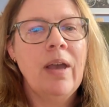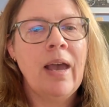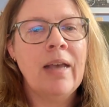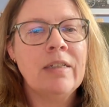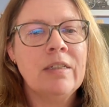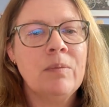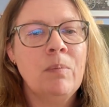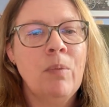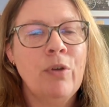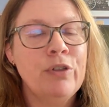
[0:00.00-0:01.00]
as
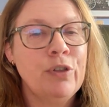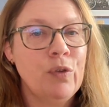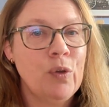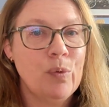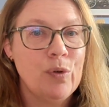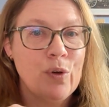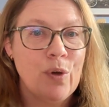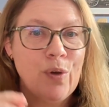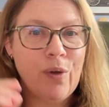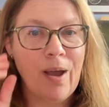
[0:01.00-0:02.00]
most of you would
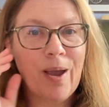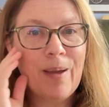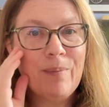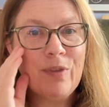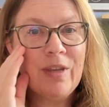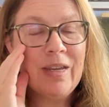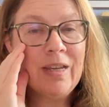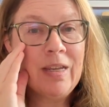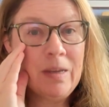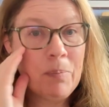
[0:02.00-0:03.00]
know, I am
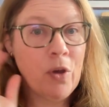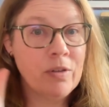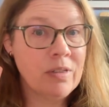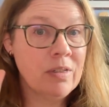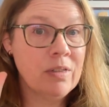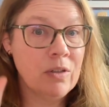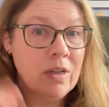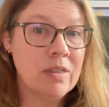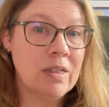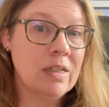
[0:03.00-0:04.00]
the person
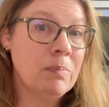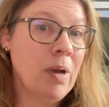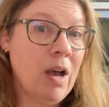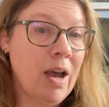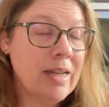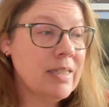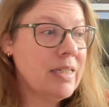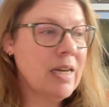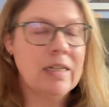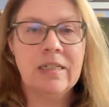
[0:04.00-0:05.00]
that sits behind the
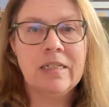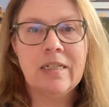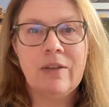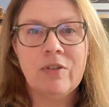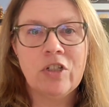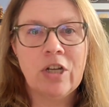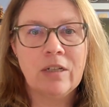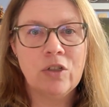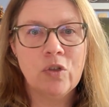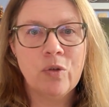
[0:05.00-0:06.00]
Down Under Divas
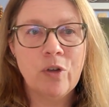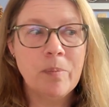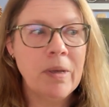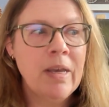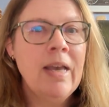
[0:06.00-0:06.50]
Challenge group,